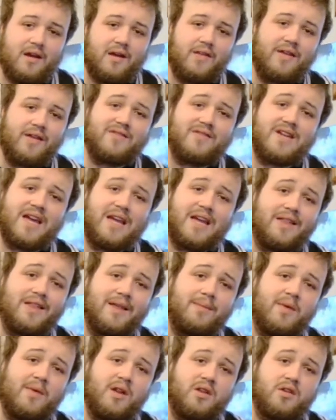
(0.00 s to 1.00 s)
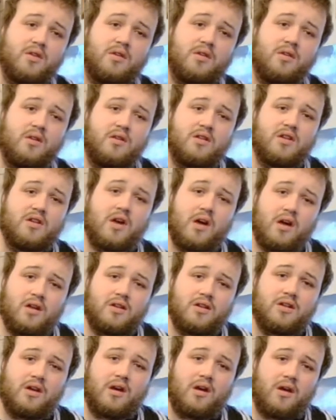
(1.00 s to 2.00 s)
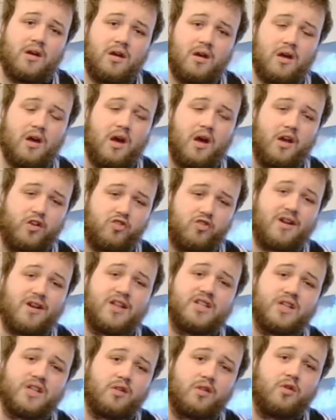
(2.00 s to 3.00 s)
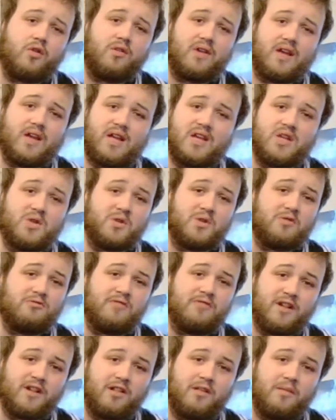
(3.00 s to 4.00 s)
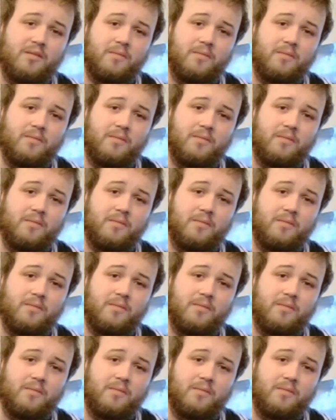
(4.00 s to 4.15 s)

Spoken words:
They've taken them and just turned her a tragic story into a riddle.